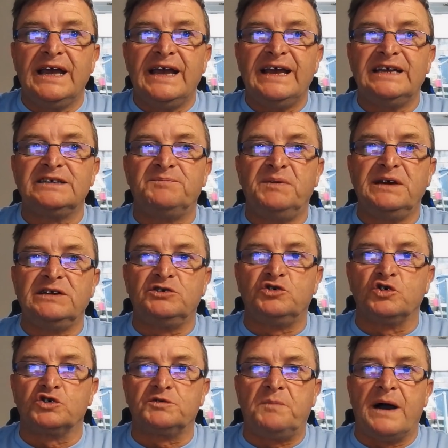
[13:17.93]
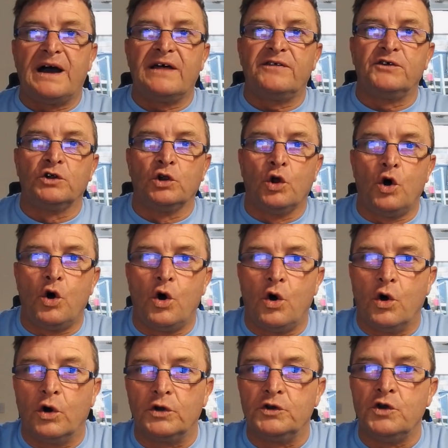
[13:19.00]
is being judged by the
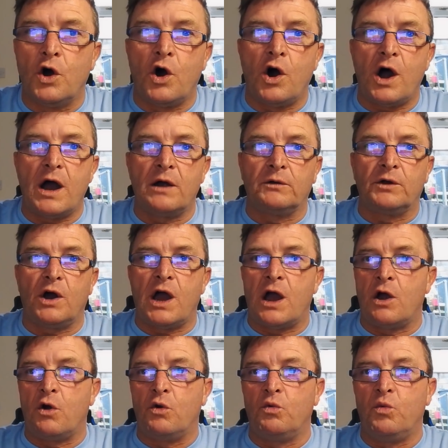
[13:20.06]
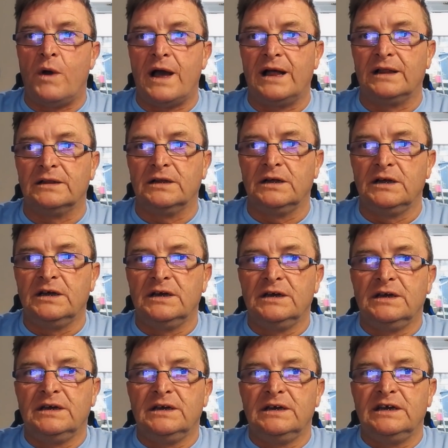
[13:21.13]
law, not on how well
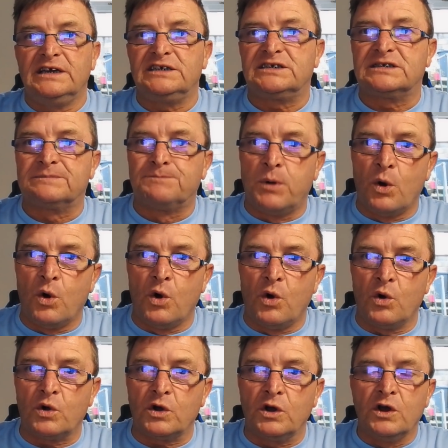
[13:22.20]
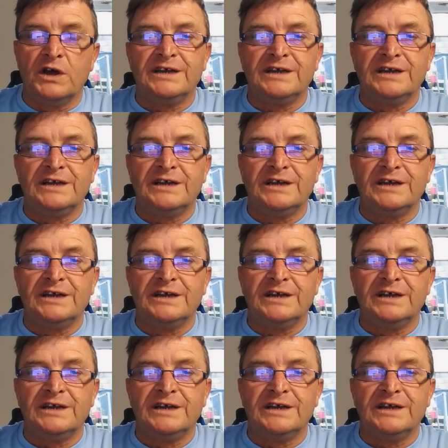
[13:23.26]
he spoke.